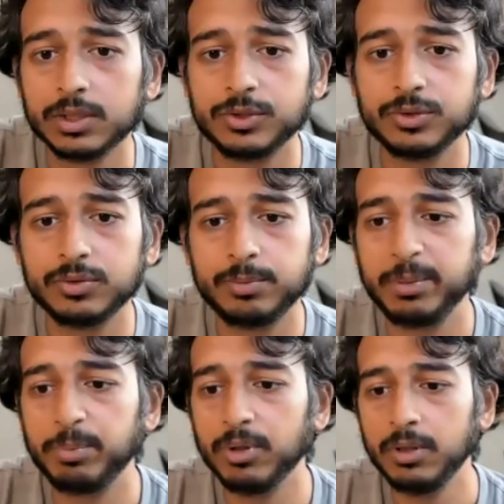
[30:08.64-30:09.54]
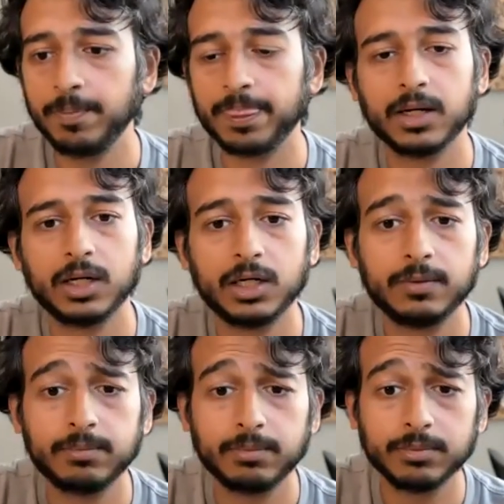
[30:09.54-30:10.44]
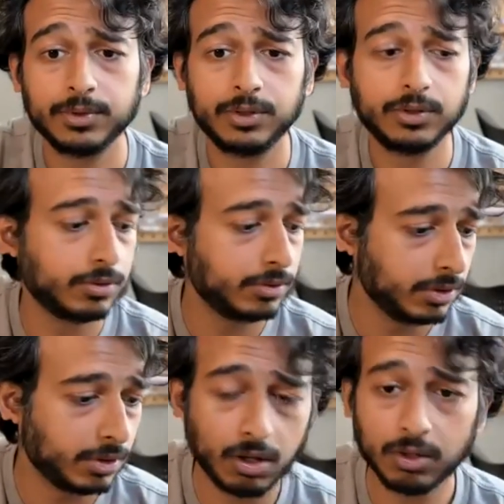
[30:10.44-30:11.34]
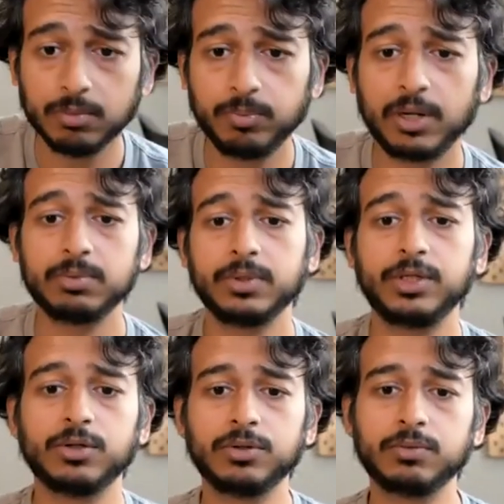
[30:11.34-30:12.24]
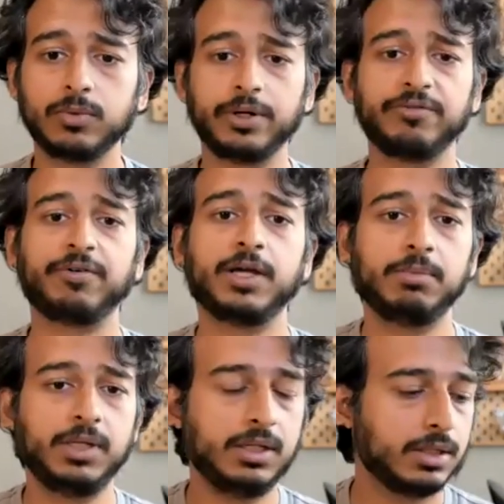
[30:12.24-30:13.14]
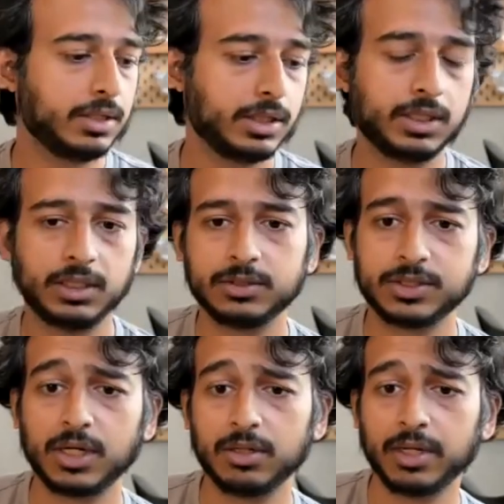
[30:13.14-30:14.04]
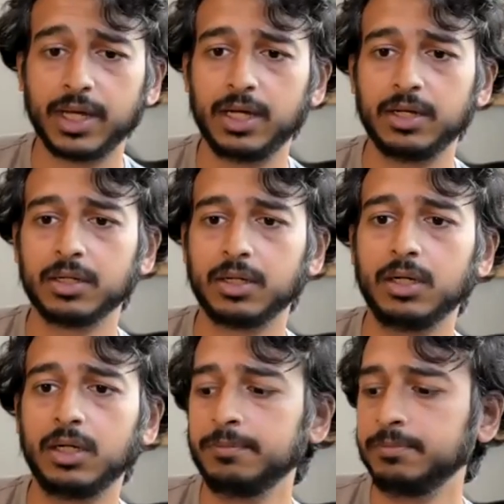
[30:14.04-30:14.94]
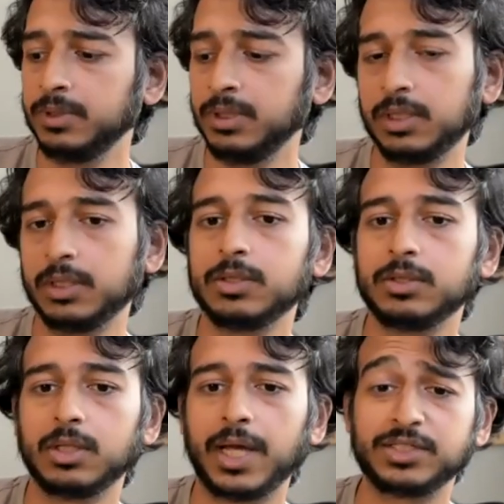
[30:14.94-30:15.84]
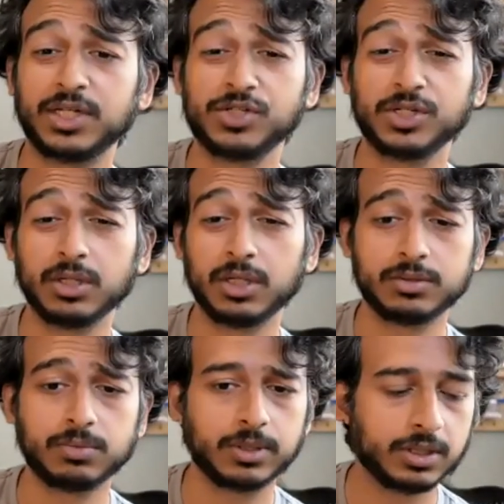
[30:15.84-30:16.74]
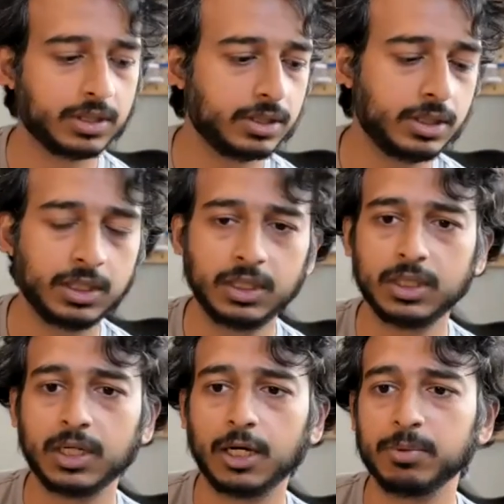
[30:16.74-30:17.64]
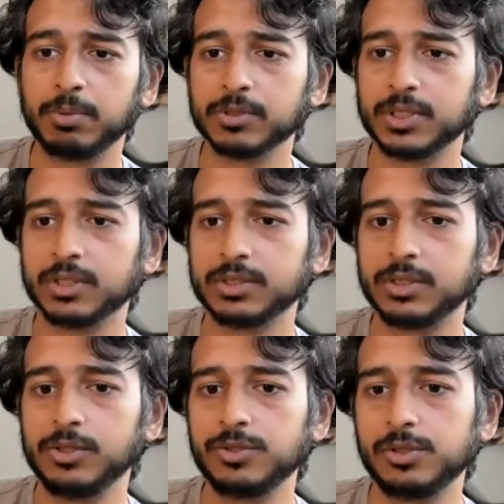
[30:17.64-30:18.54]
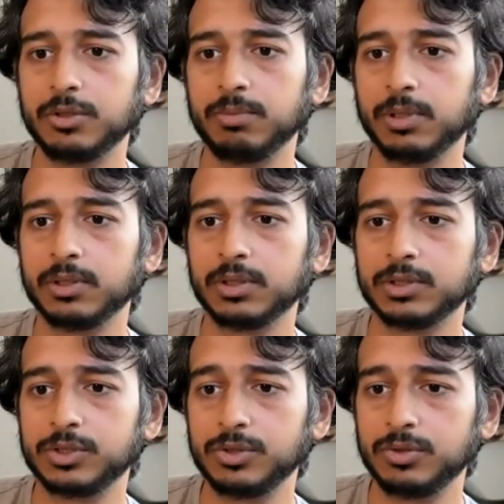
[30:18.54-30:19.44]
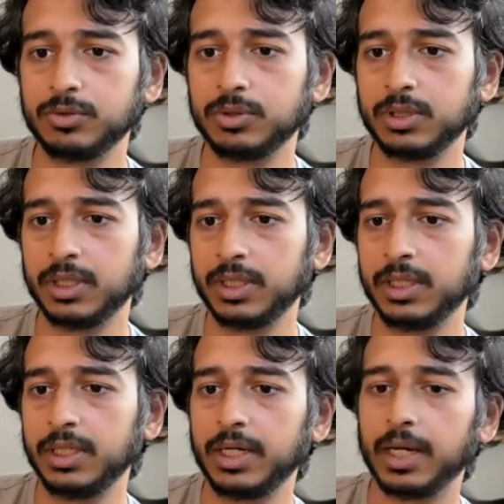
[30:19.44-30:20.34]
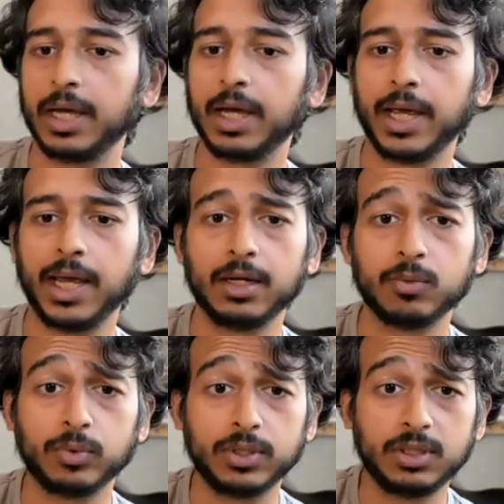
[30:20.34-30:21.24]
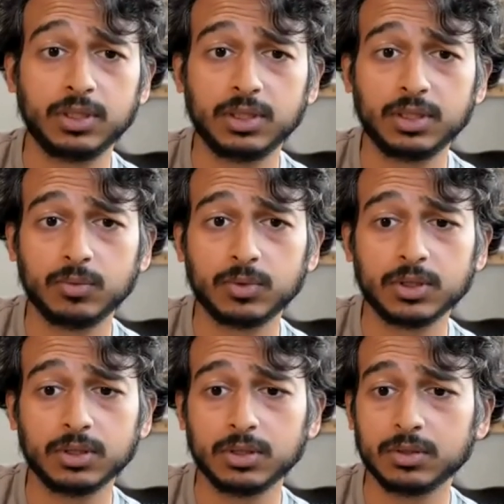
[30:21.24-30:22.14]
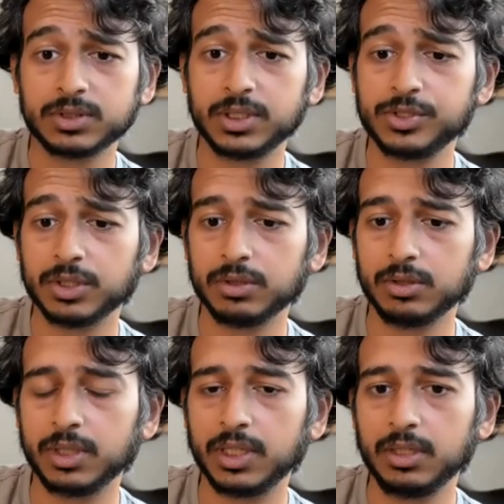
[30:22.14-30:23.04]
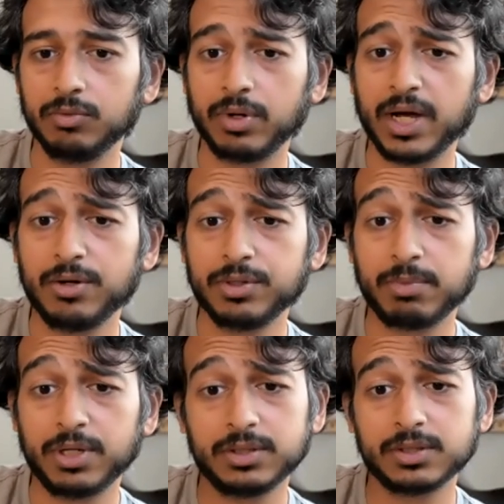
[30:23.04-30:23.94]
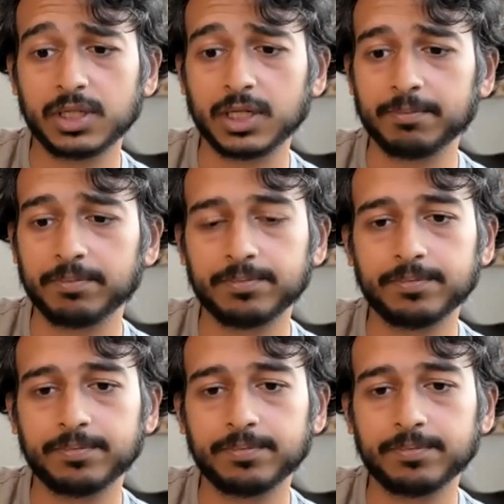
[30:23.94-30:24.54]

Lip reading: to people. You all probably know where to find me. Sahil@hey.com, SHL on Twitter. I'll be posting this to YouTube soon, and we will see each other in around a month's time.